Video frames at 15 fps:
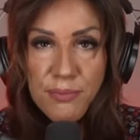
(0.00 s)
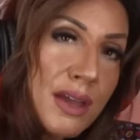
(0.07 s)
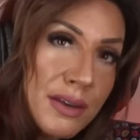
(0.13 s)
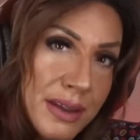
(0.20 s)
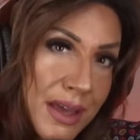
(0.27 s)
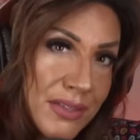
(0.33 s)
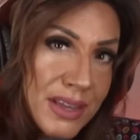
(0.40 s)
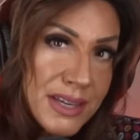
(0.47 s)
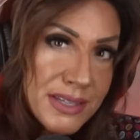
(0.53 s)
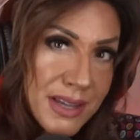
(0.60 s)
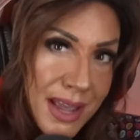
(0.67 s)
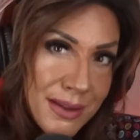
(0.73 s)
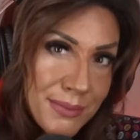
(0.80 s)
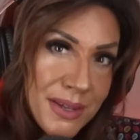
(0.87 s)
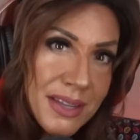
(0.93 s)
Now, the
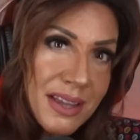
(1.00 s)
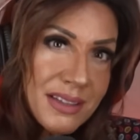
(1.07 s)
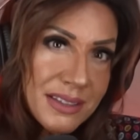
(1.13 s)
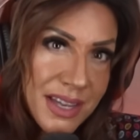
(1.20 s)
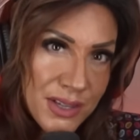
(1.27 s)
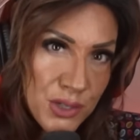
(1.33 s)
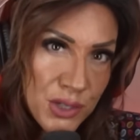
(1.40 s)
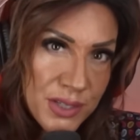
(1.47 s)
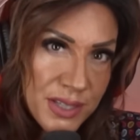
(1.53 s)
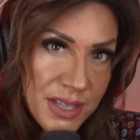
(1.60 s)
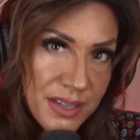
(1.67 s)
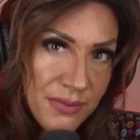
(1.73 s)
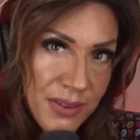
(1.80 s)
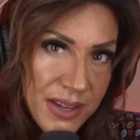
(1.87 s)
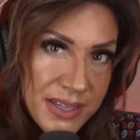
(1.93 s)
indictment alleges the
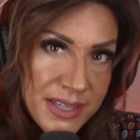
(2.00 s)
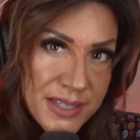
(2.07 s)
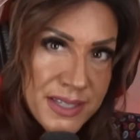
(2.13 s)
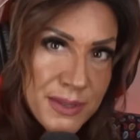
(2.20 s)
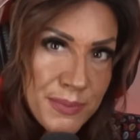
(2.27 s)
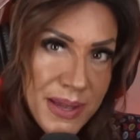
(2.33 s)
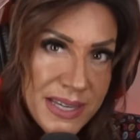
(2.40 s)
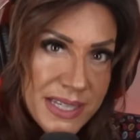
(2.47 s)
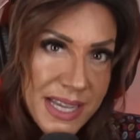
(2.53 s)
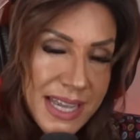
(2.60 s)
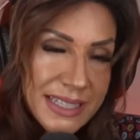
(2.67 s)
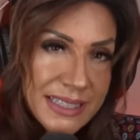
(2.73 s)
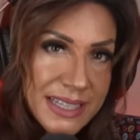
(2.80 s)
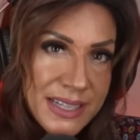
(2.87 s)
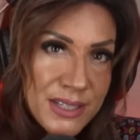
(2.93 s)
defendants spent
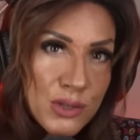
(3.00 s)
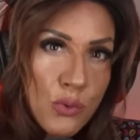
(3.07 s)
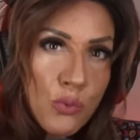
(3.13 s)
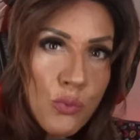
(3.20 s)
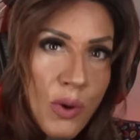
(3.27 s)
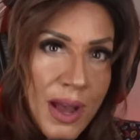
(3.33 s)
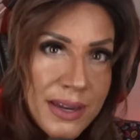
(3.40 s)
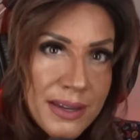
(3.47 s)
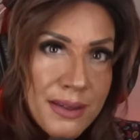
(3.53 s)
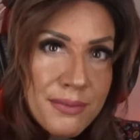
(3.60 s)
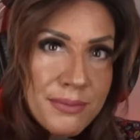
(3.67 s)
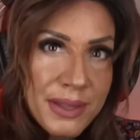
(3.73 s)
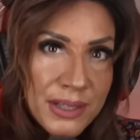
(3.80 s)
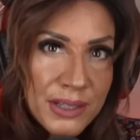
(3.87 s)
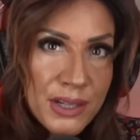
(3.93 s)
at least $1
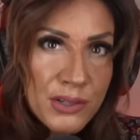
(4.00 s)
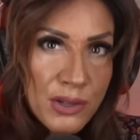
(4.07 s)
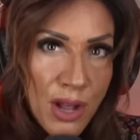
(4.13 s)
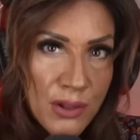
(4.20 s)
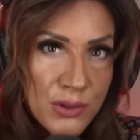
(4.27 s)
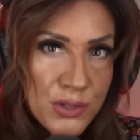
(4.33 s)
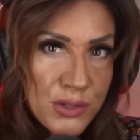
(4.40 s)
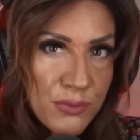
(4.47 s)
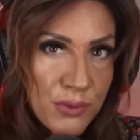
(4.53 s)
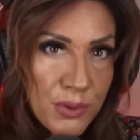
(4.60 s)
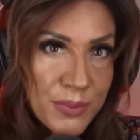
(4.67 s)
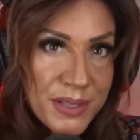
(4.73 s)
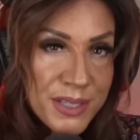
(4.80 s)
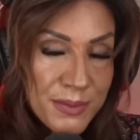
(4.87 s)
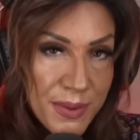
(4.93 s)
million of
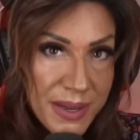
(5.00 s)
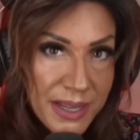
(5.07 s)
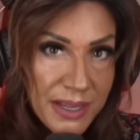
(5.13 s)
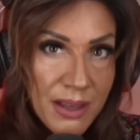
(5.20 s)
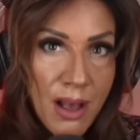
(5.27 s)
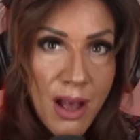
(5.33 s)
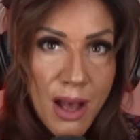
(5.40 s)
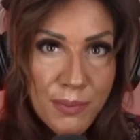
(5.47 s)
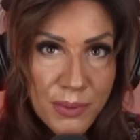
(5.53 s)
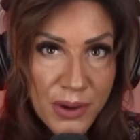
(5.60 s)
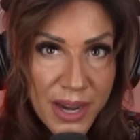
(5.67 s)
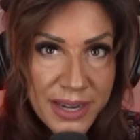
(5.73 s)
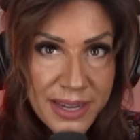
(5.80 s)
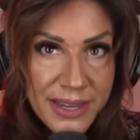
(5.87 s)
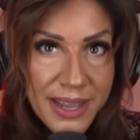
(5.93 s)
Reuben's money
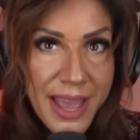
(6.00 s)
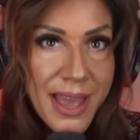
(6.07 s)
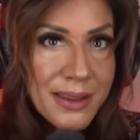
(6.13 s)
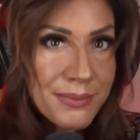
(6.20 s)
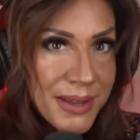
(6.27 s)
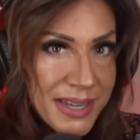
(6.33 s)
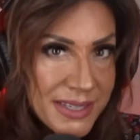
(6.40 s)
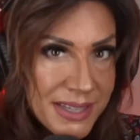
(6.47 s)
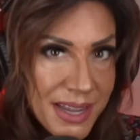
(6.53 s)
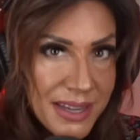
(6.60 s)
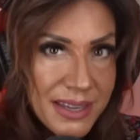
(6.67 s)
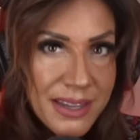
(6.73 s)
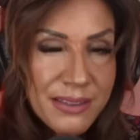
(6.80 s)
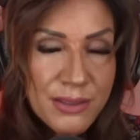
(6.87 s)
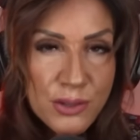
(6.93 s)
operating and
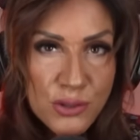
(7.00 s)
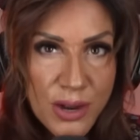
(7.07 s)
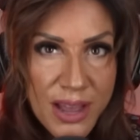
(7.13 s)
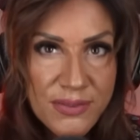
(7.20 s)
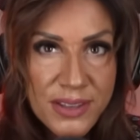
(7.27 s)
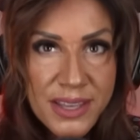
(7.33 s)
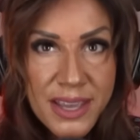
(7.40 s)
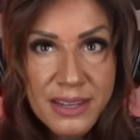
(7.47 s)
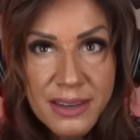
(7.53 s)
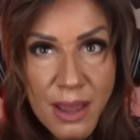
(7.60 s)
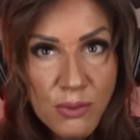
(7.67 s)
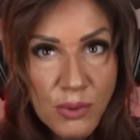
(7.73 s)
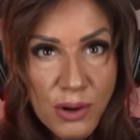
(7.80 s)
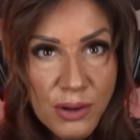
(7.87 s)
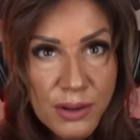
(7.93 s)
maintaining the trafficking
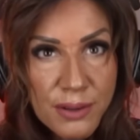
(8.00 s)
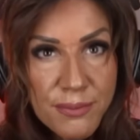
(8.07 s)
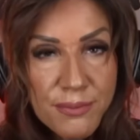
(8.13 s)
network.